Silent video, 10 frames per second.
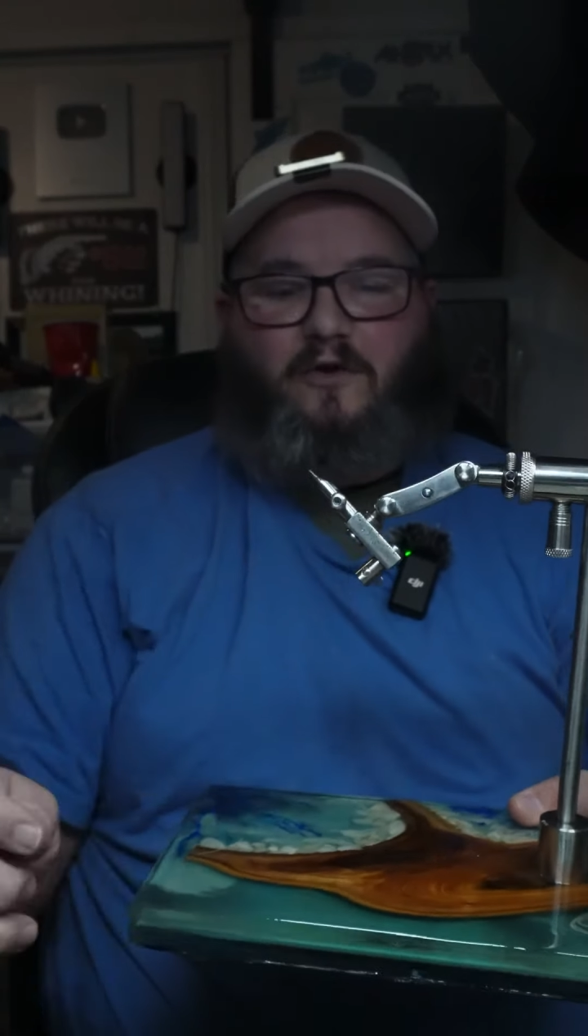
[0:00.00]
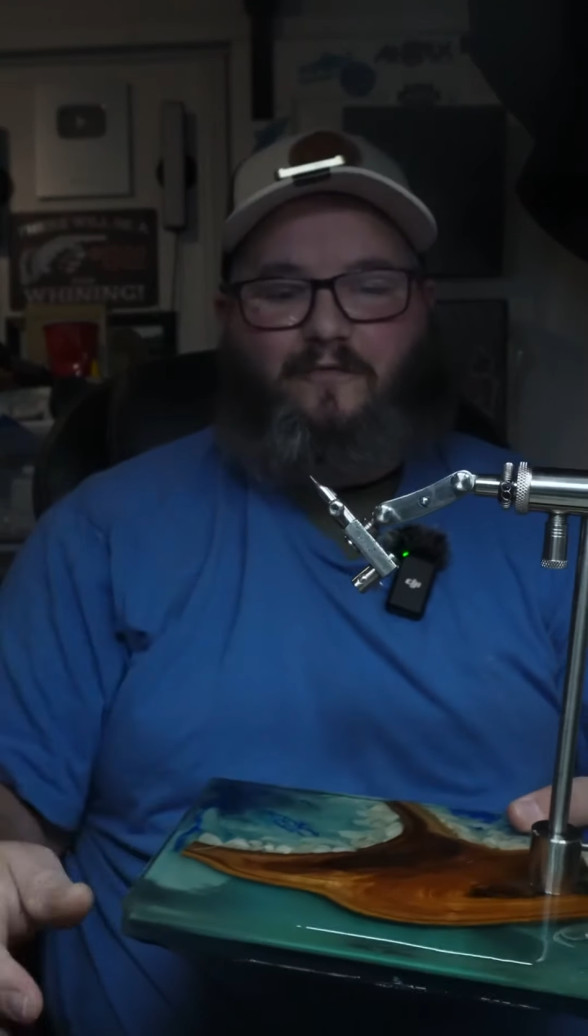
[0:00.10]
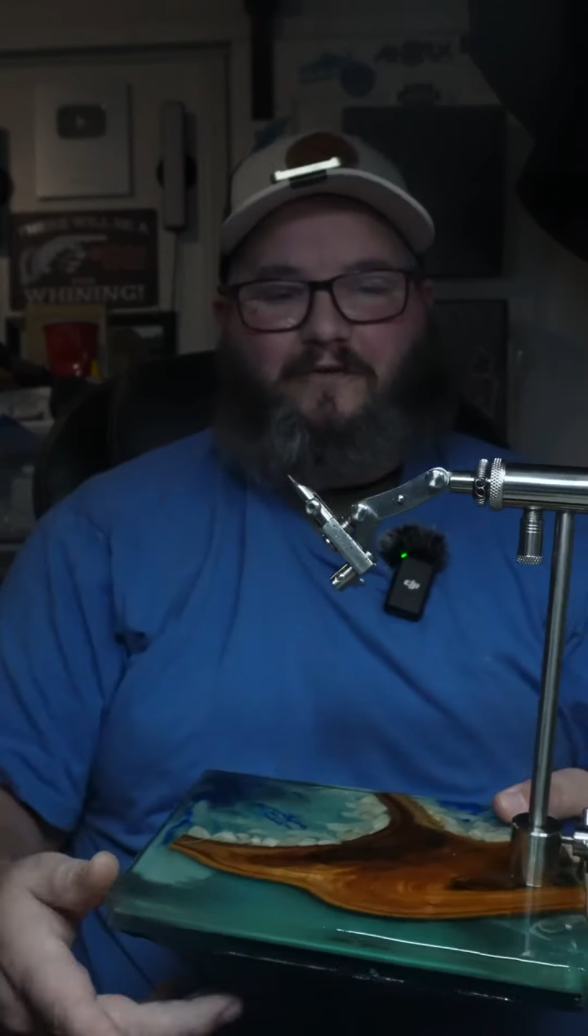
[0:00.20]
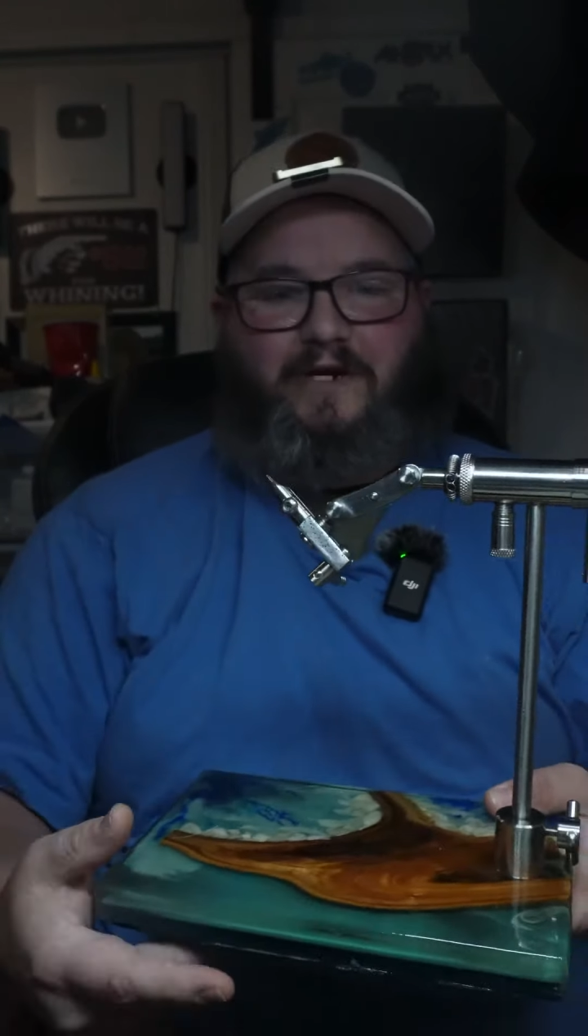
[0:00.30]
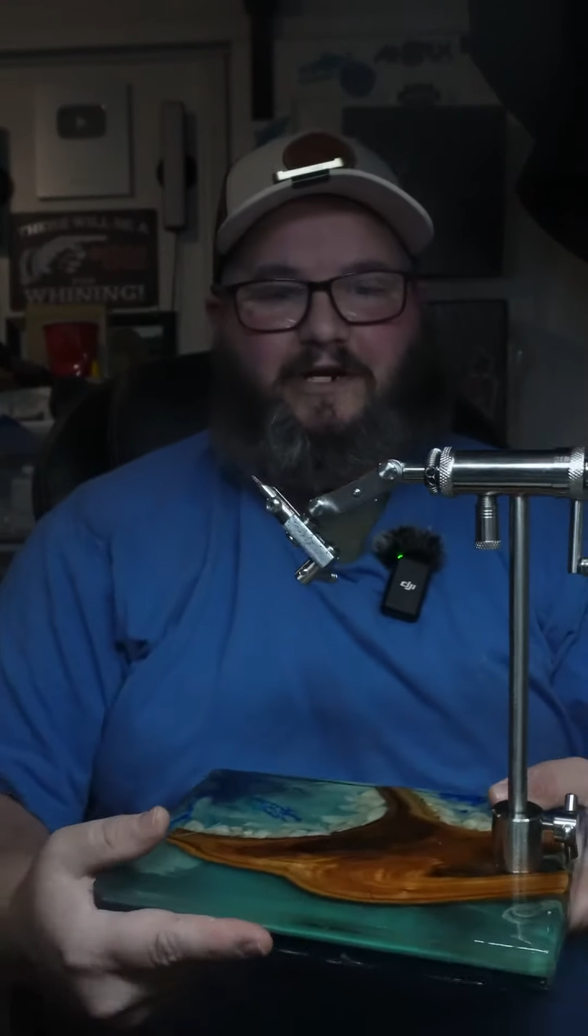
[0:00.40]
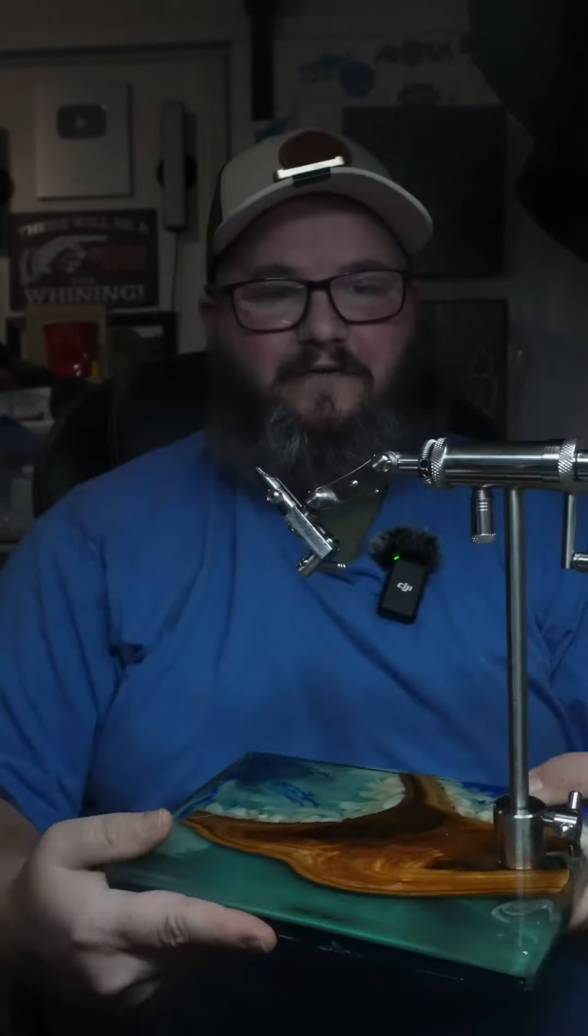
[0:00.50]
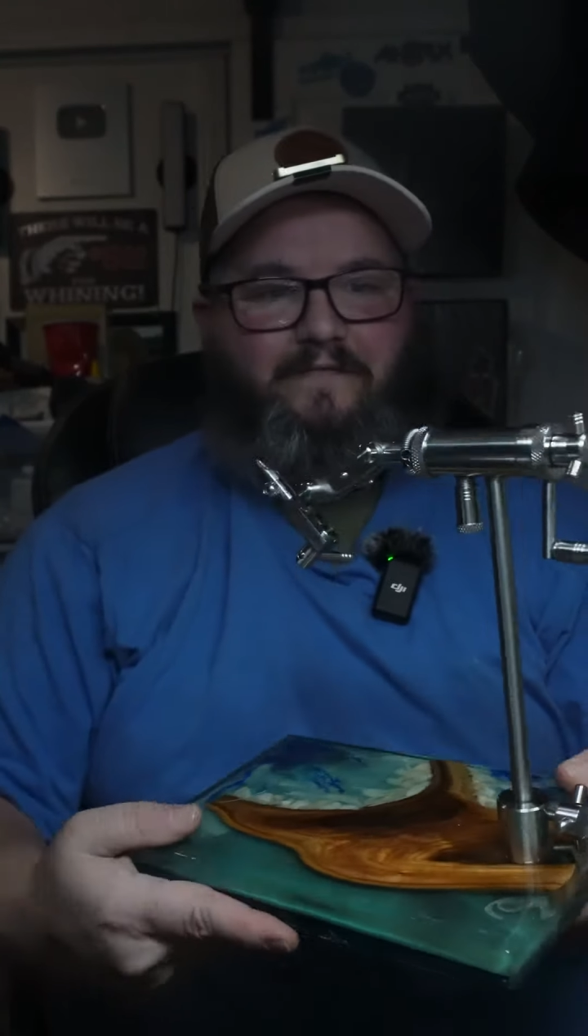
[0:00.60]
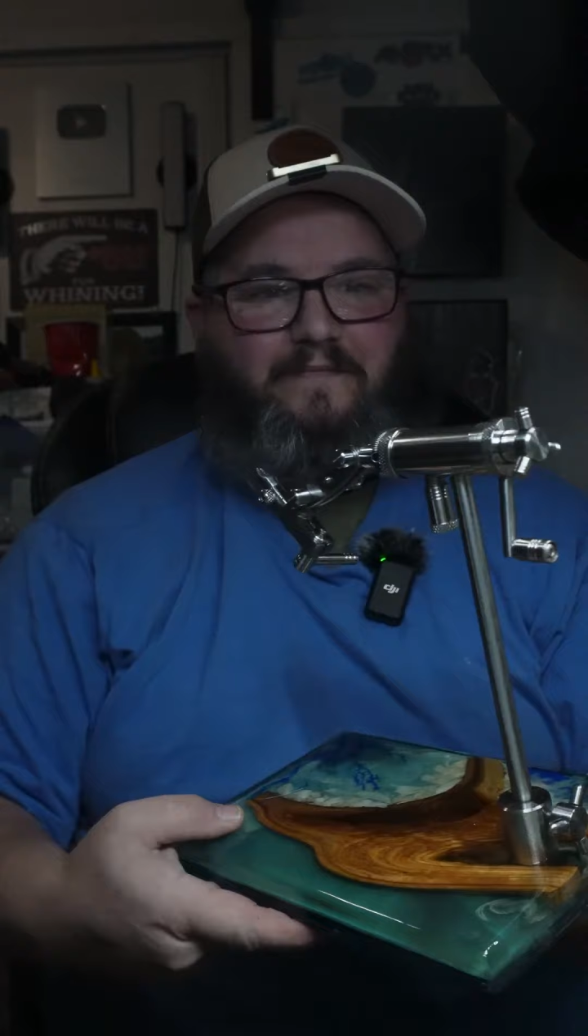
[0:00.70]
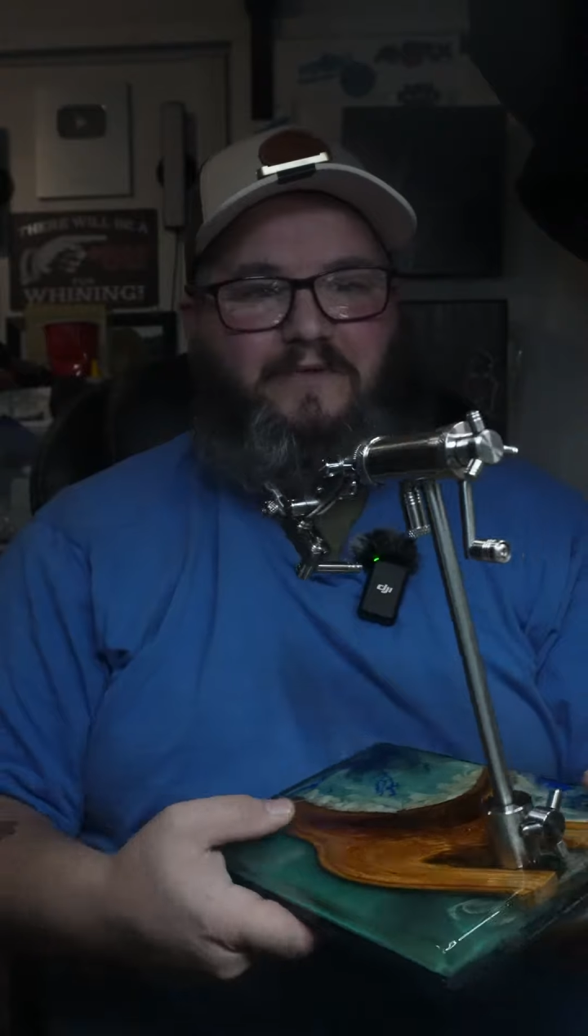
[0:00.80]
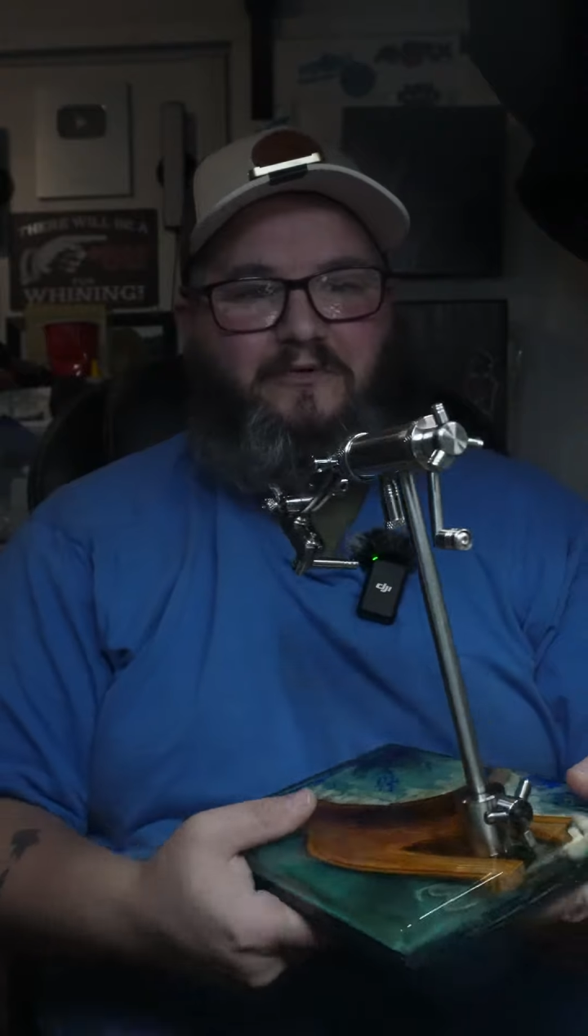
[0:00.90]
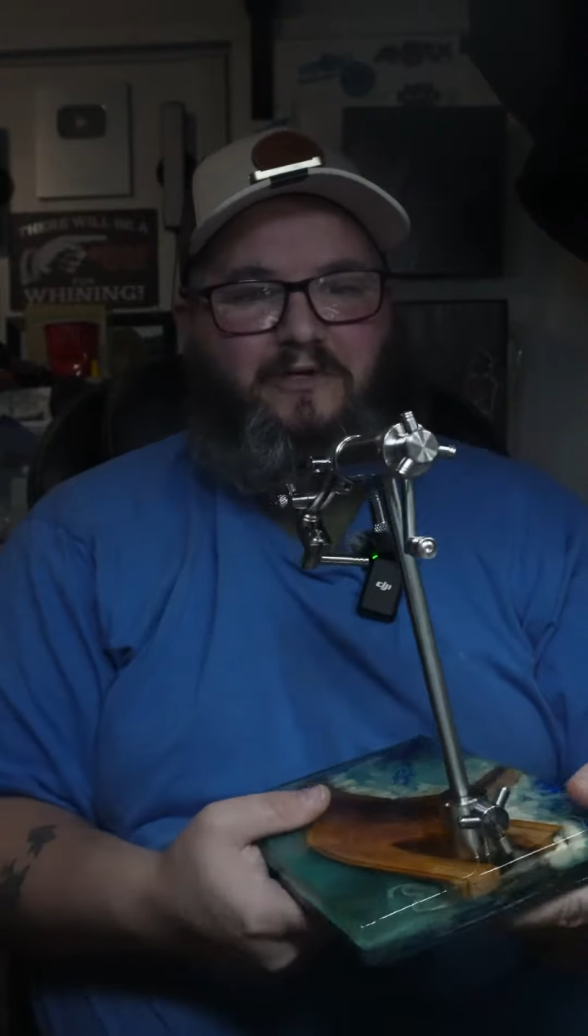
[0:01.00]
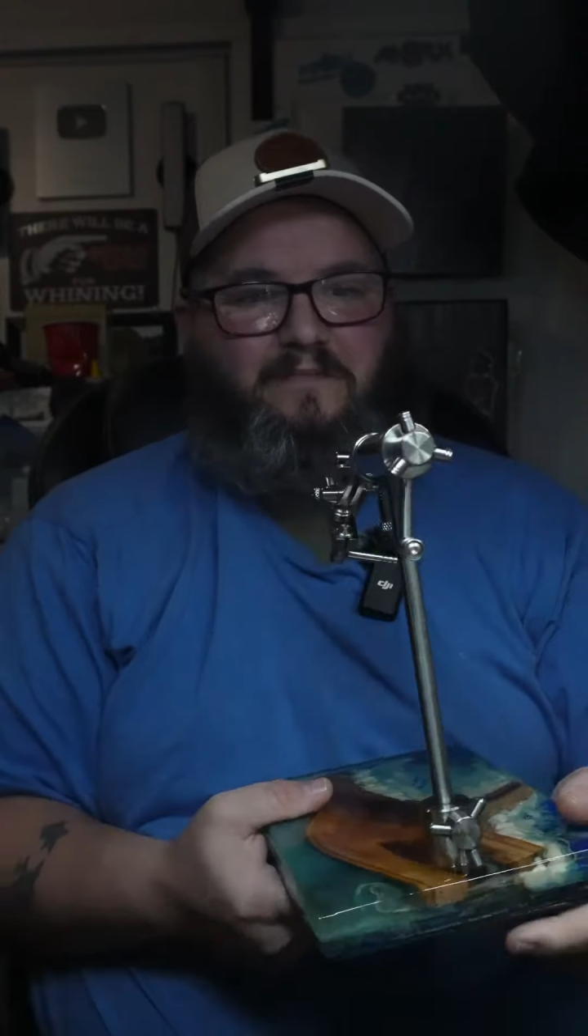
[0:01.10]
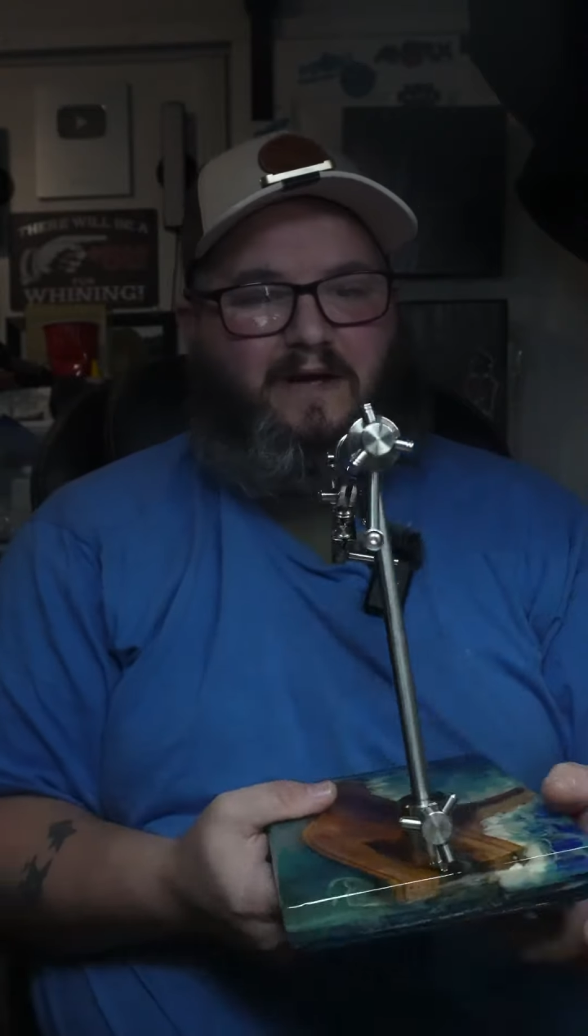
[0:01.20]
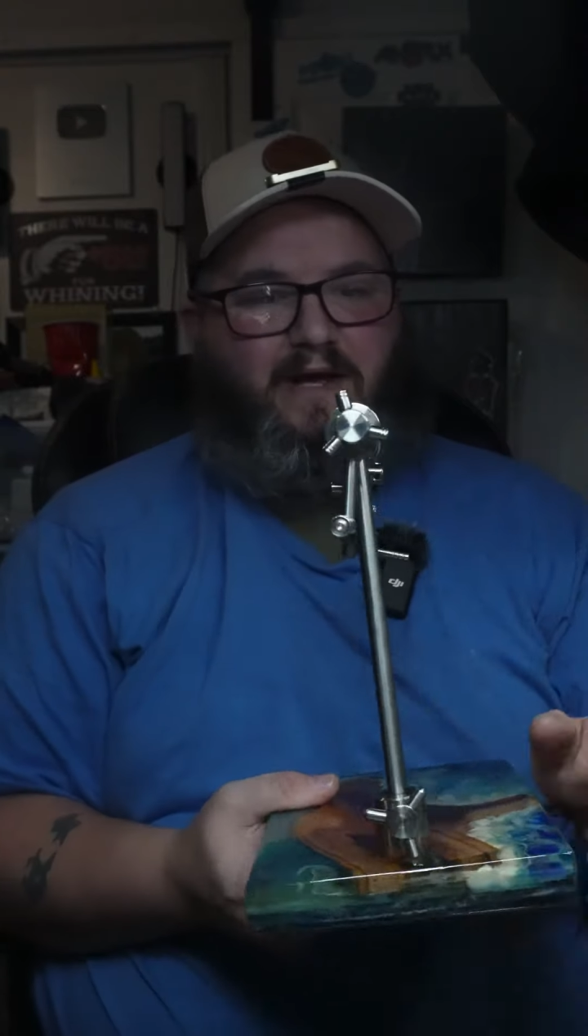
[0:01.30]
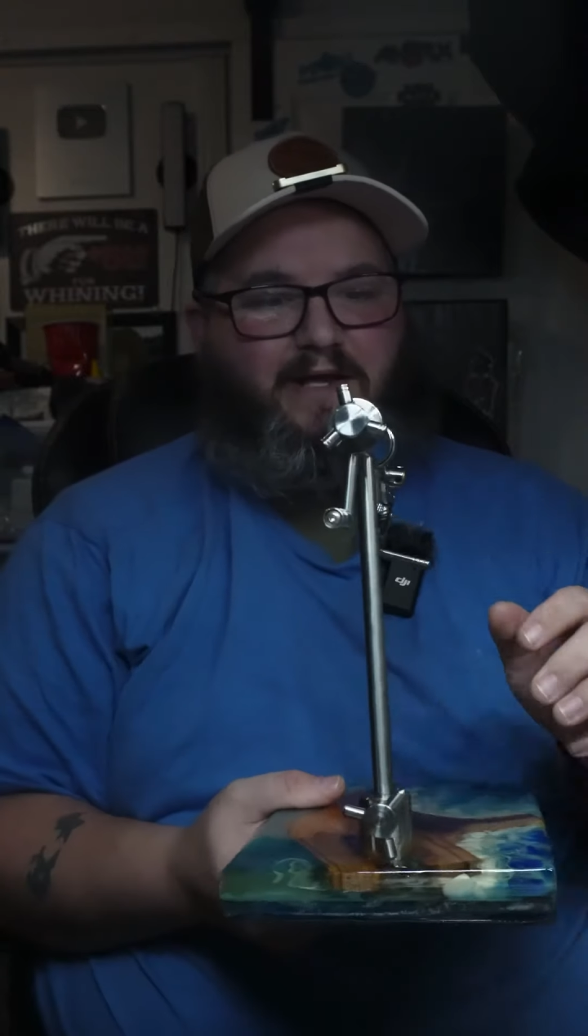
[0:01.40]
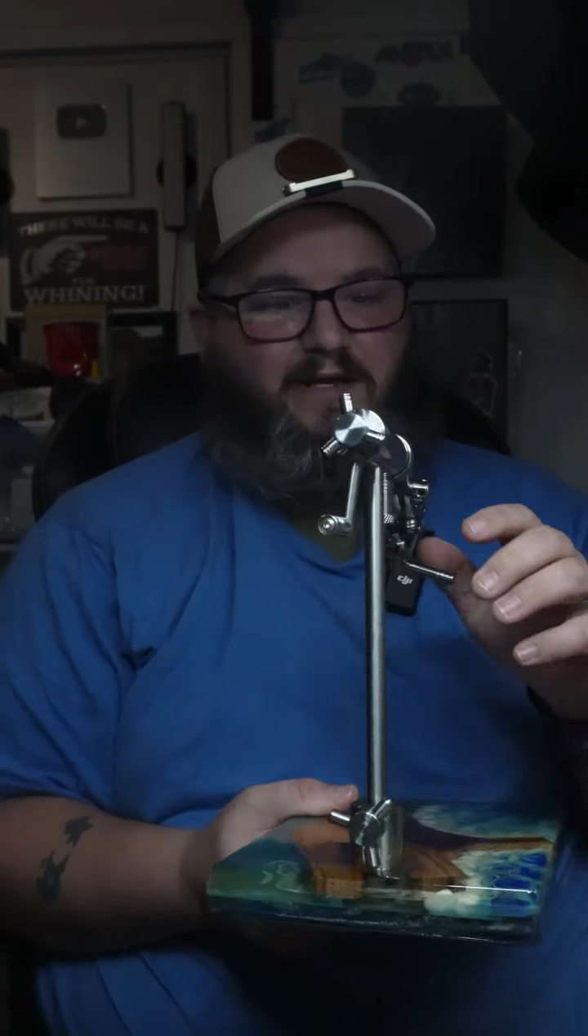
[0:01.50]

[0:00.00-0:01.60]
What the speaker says: over it here from doing my